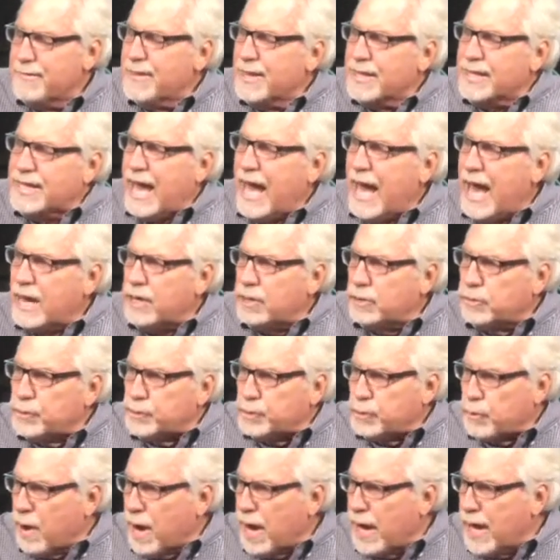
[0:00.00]
cattle
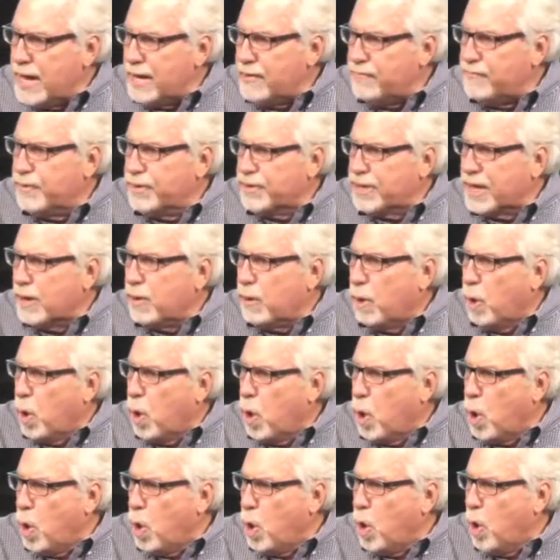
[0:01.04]
drive with an
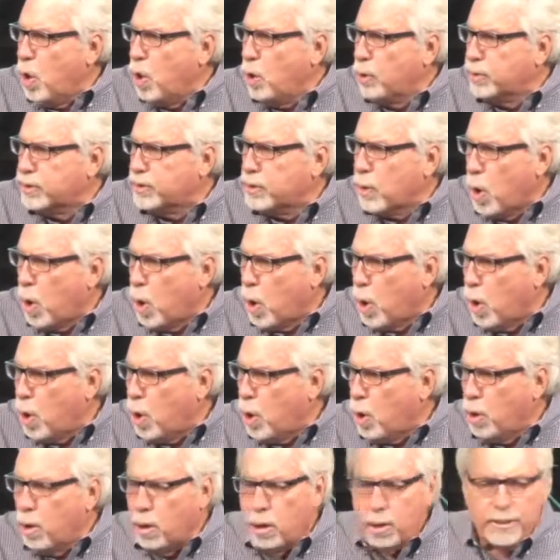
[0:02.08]
old,
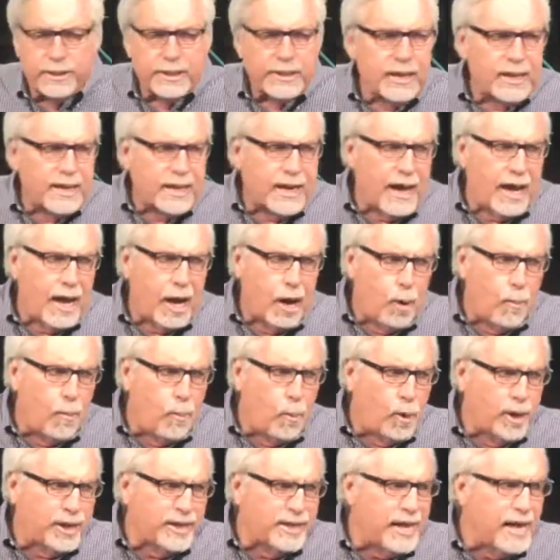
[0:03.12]
old
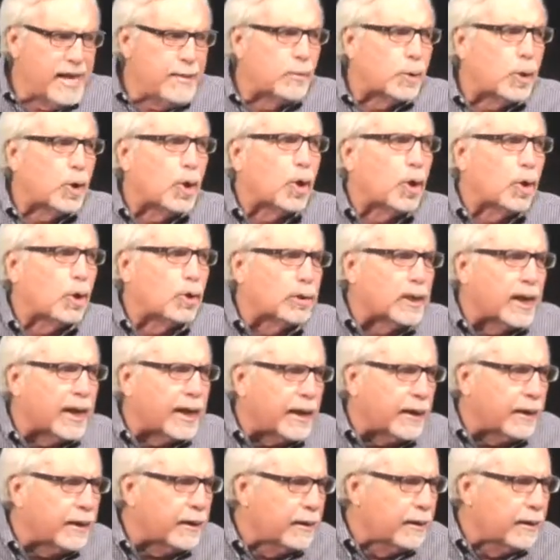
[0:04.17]
cowboy named Curly